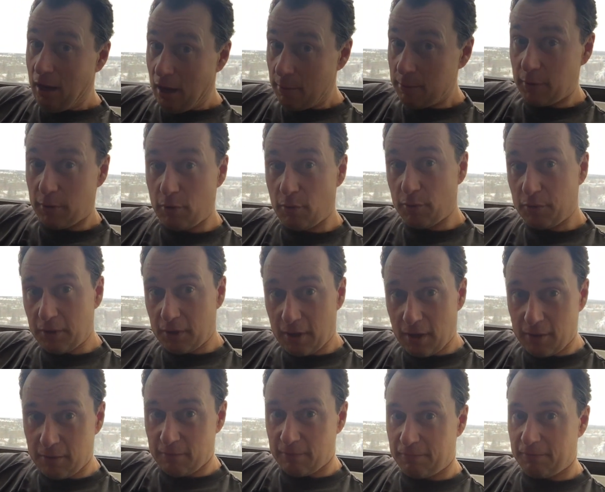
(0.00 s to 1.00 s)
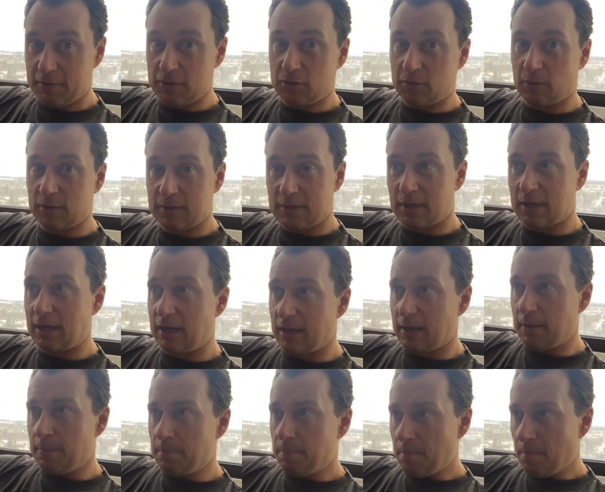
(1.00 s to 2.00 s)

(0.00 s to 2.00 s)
I'm going to go with another fish one today.